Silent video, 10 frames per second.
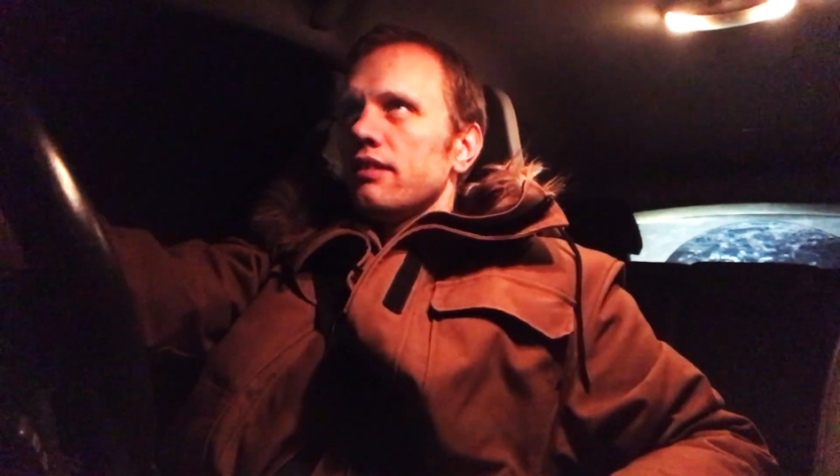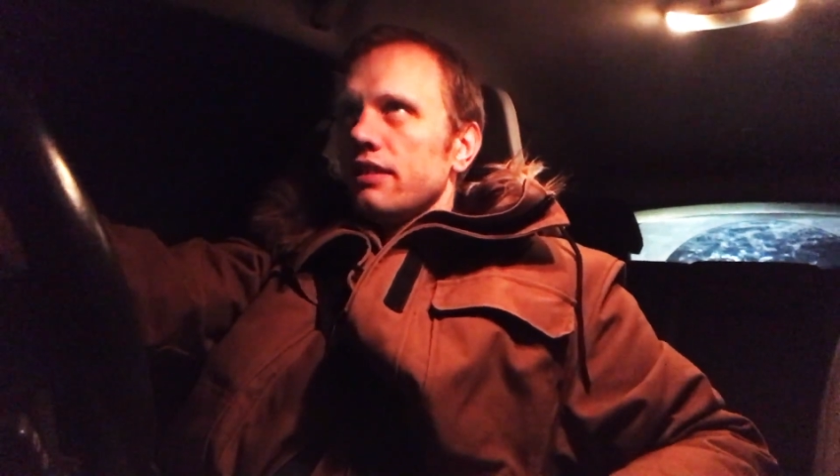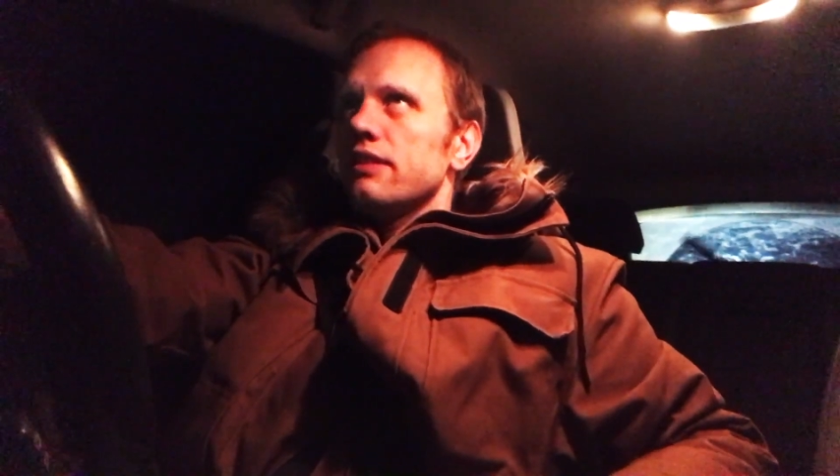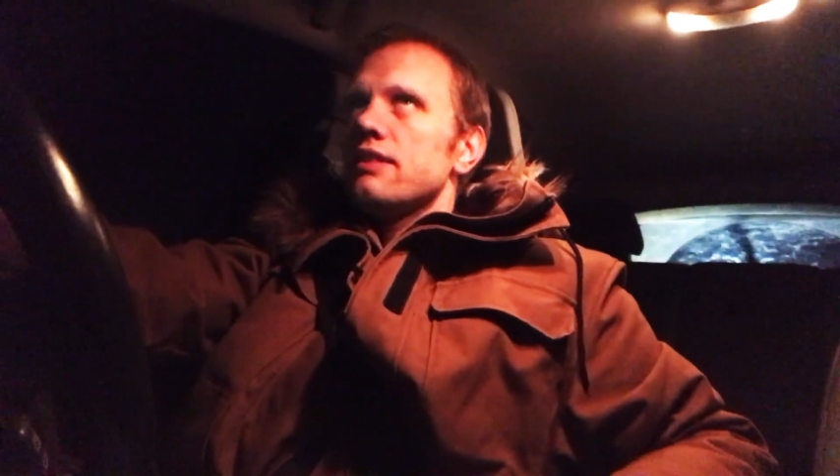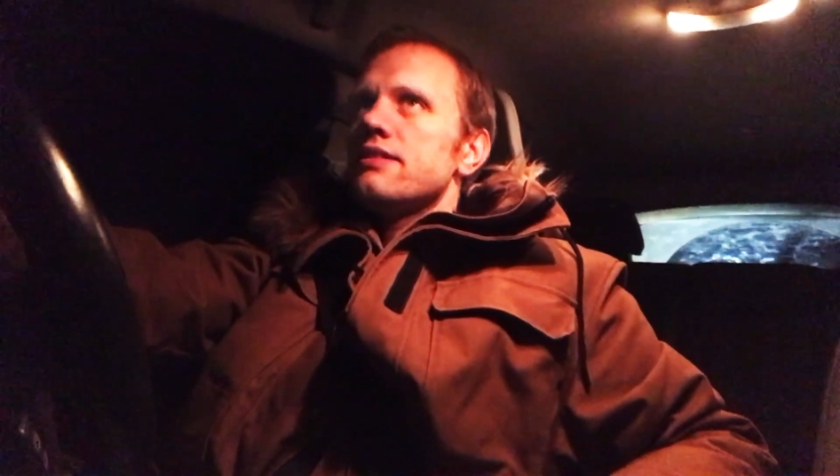
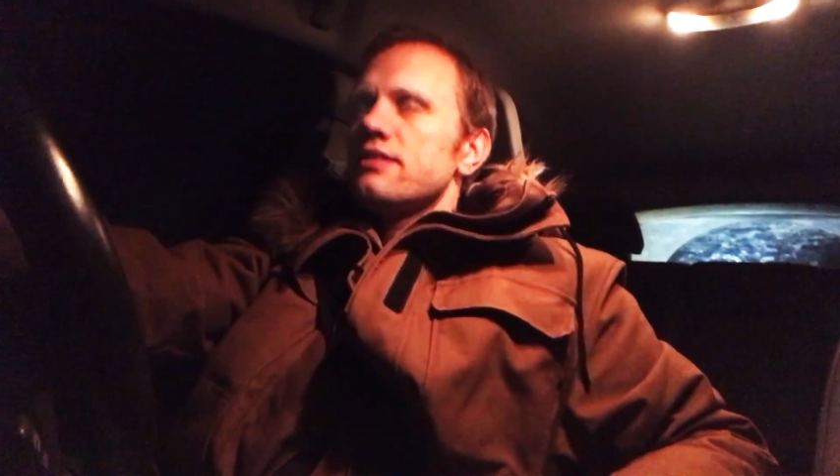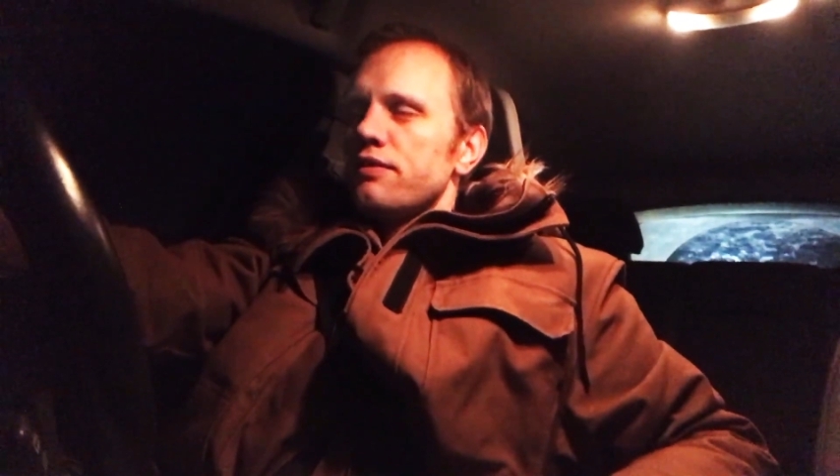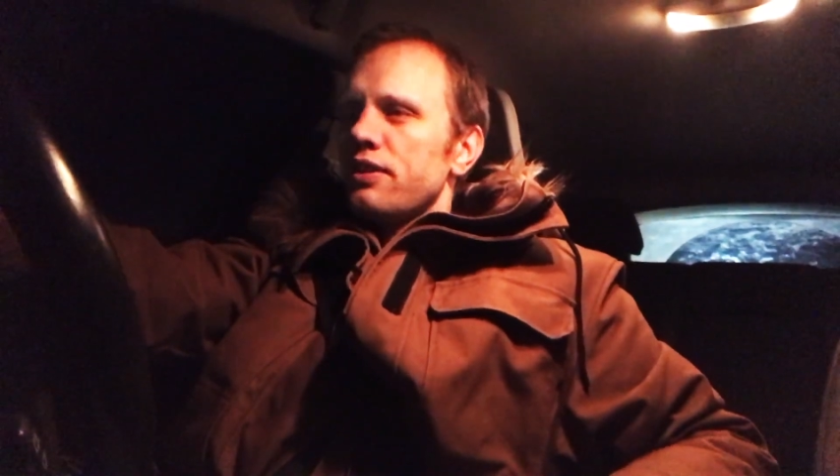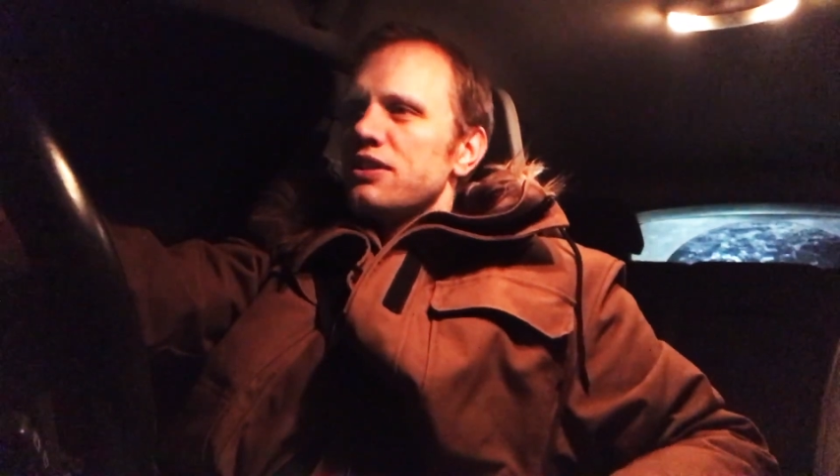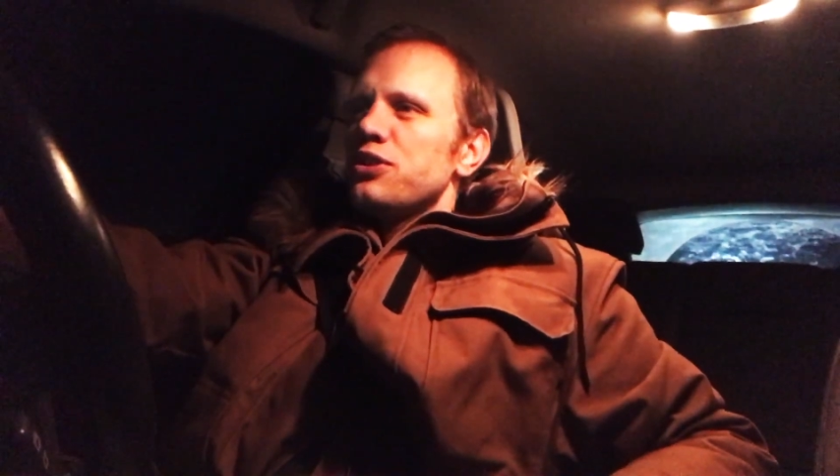linked list, the
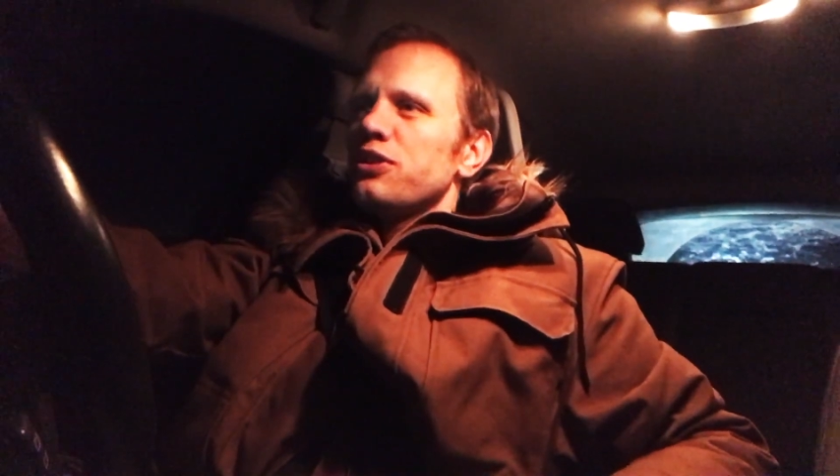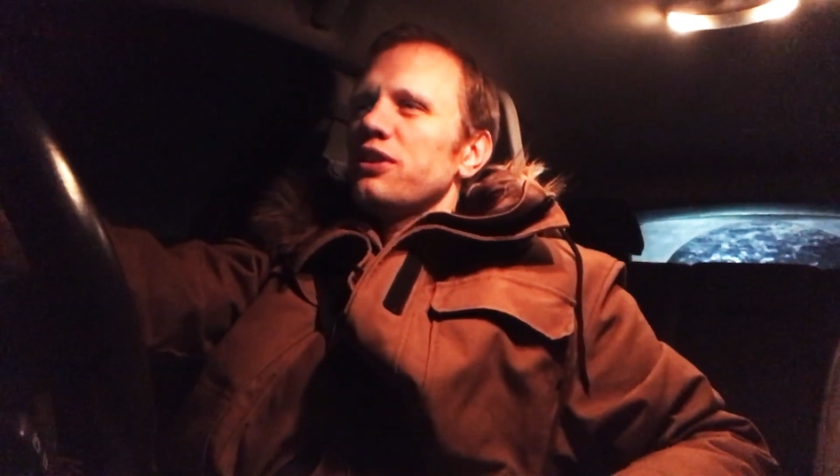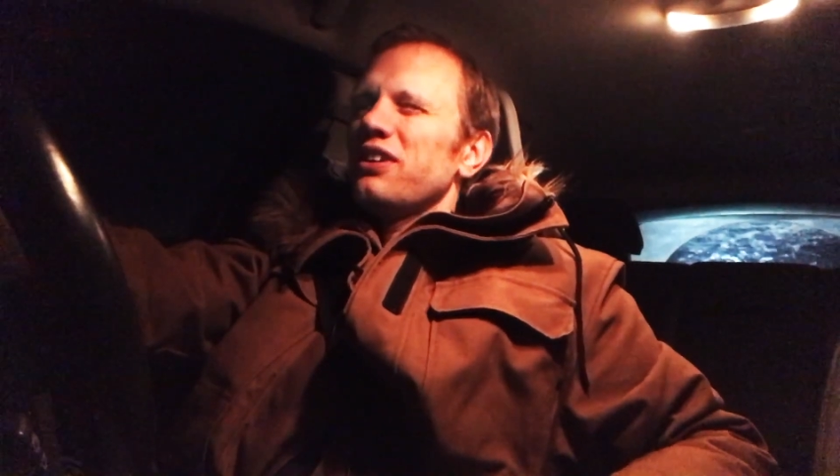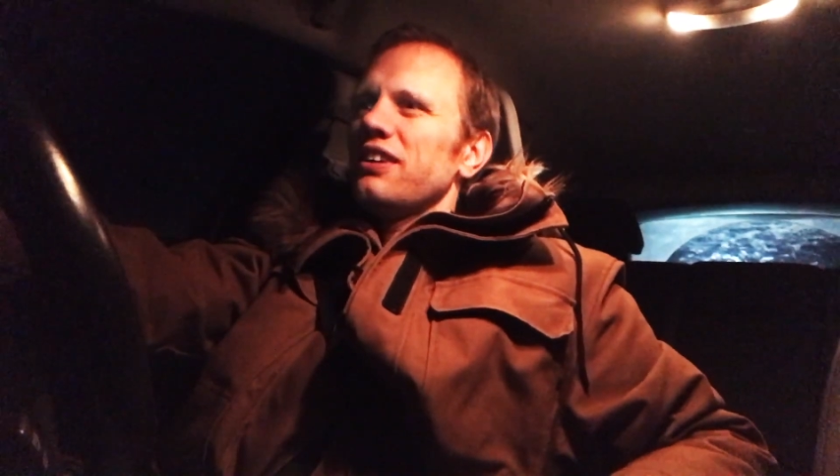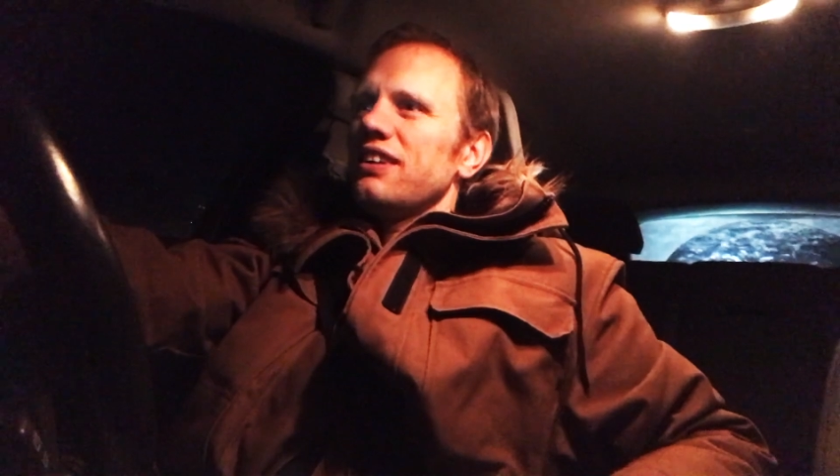vector,